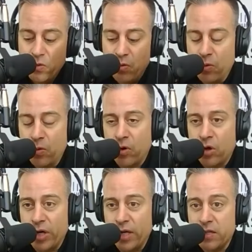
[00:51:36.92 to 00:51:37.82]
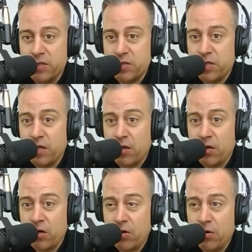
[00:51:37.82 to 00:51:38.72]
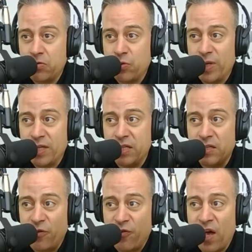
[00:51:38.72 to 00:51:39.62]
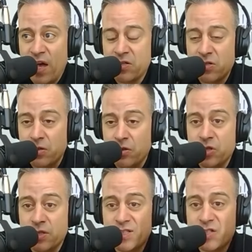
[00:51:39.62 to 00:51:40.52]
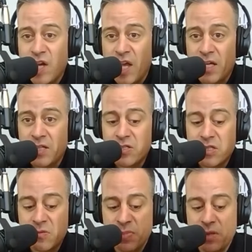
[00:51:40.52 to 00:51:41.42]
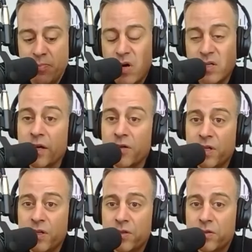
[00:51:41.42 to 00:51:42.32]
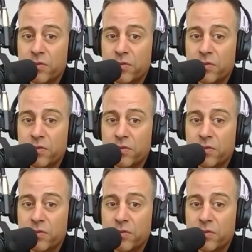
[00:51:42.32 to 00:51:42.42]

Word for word: or is there do we need to find a solution to change this par delta